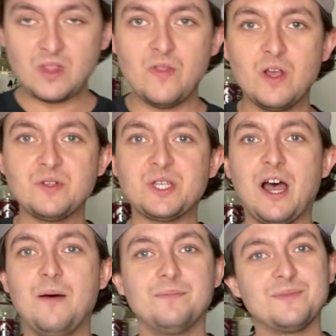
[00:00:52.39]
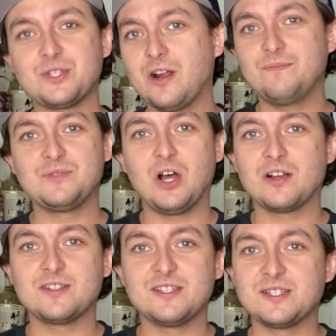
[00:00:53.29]
There's, sorry,
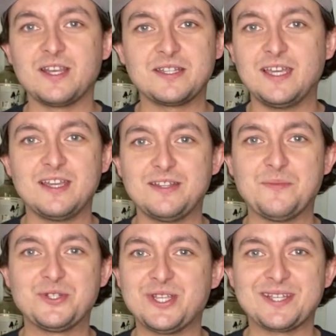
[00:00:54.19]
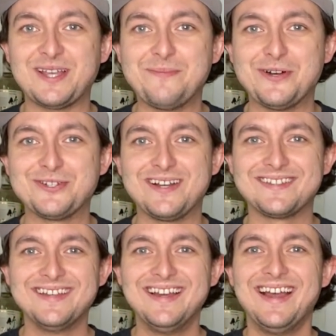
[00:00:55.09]
dogs, this is like take number 6, I
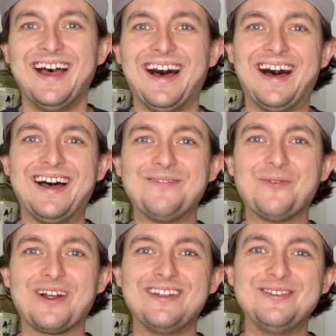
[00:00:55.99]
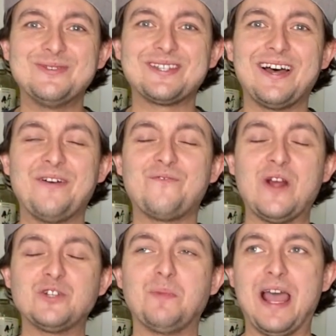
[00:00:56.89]
apologize. We're gonna use
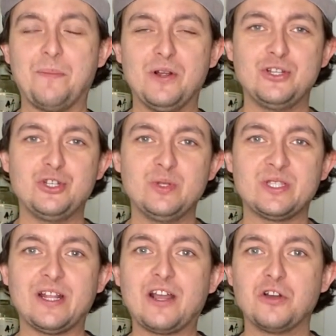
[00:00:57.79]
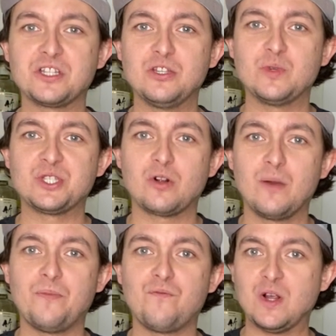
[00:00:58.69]
fresh blackberry juice that I cooked into a
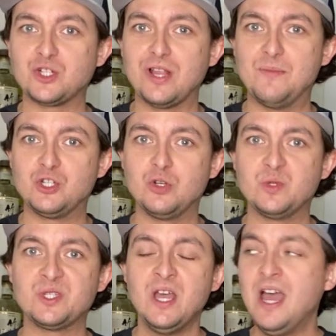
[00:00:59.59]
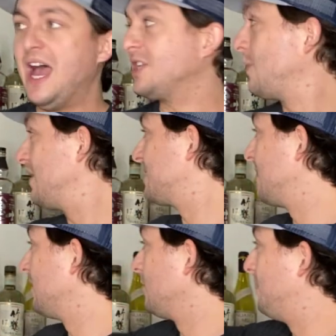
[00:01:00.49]
syrup, fresh lemon juice, as well as
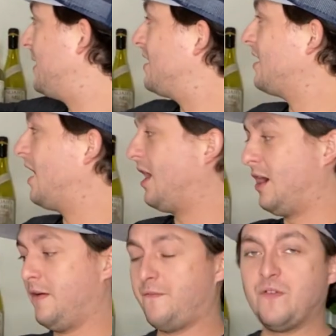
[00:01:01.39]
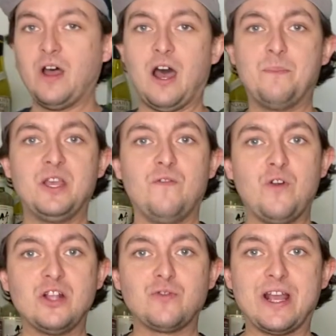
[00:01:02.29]
a little bit of Pierre
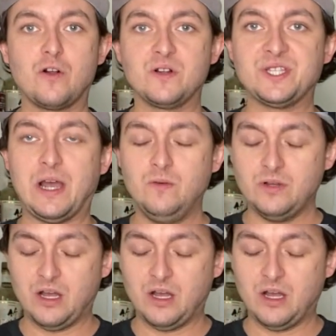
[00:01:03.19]
Ferrand dry curacao.